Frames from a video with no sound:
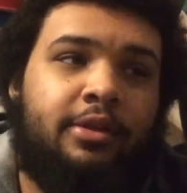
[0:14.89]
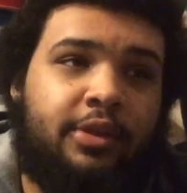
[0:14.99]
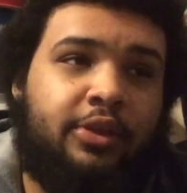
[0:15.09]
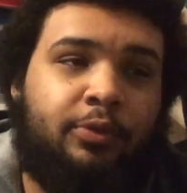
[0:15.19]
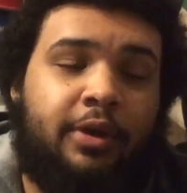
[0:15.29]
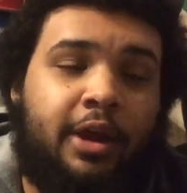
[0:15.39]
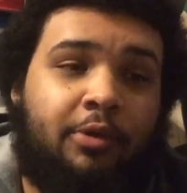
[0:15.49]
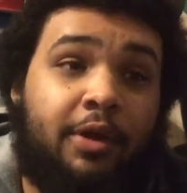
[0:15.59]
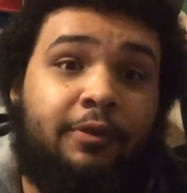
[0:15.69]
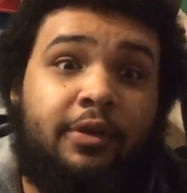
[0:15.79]
This one,
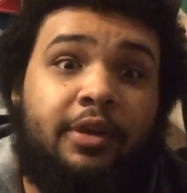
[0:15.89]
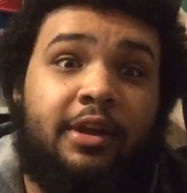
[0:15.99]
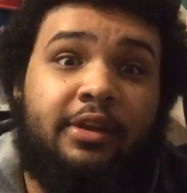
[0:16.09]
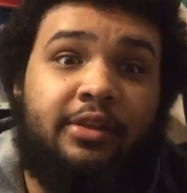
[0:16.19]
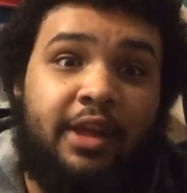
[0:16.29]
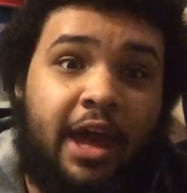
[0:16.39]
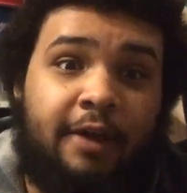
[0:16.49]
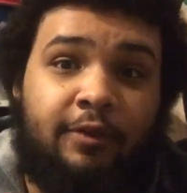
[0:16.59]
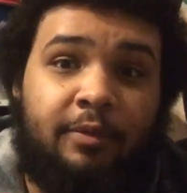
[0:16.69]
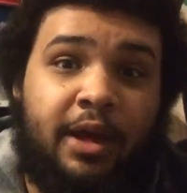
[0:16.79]
however, is the
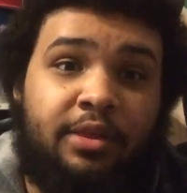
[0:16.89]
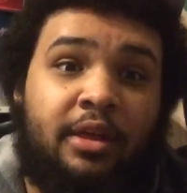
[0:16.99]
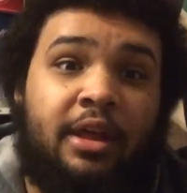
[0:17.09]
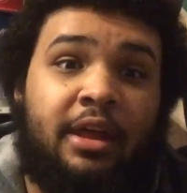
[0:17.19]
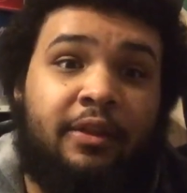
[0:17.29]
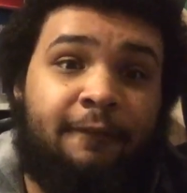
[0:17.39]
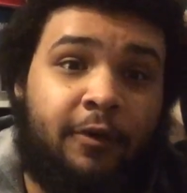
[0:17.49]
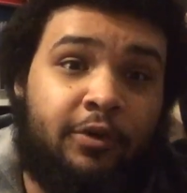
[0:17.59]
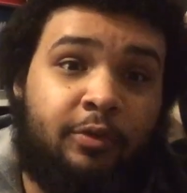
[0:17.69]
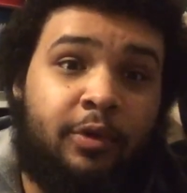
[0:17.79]
aftermath and the
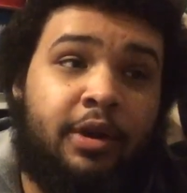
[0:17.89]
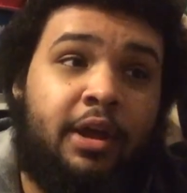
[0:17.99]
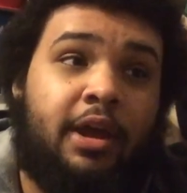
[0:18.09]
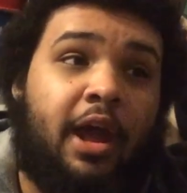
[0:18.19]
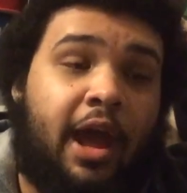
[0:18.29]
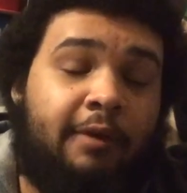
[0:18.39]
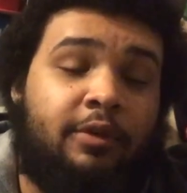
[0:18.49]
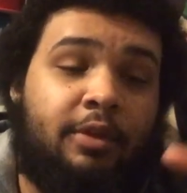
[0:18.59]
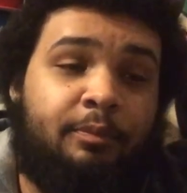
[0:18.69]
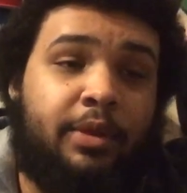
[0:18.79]
first one
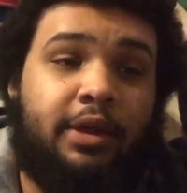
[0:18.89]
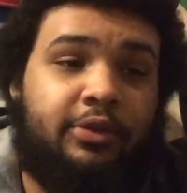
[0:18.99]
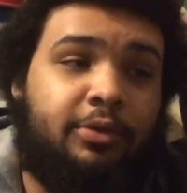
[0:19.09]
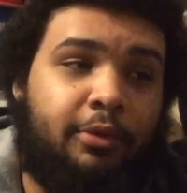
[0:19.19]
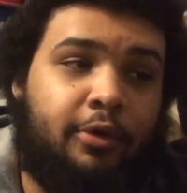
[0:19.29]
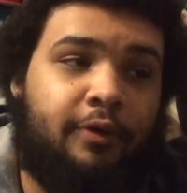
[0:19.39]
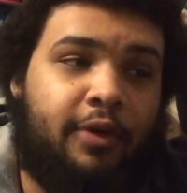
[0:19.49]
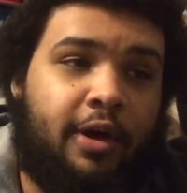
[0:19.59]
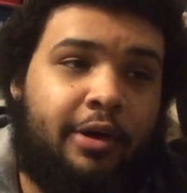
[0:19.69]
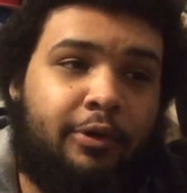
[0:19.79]
after the big Supercard of
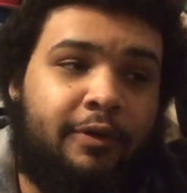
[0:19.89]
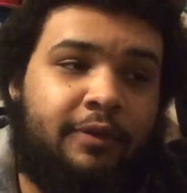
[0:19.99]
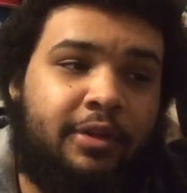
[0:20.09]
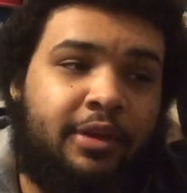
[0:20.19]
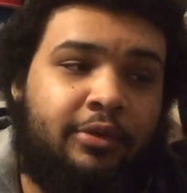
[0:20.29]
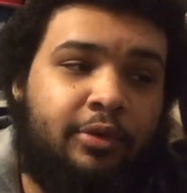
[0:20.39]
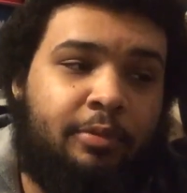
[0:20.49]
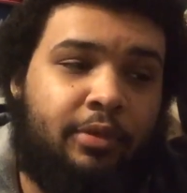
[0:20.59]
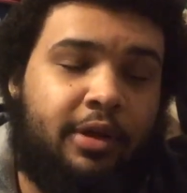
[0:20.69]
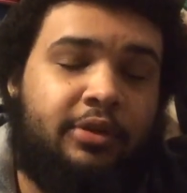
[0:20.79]
Honor event that took
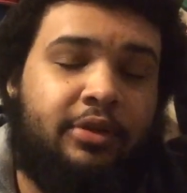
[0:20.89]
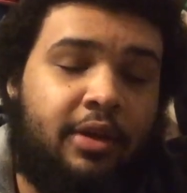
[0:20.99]
place.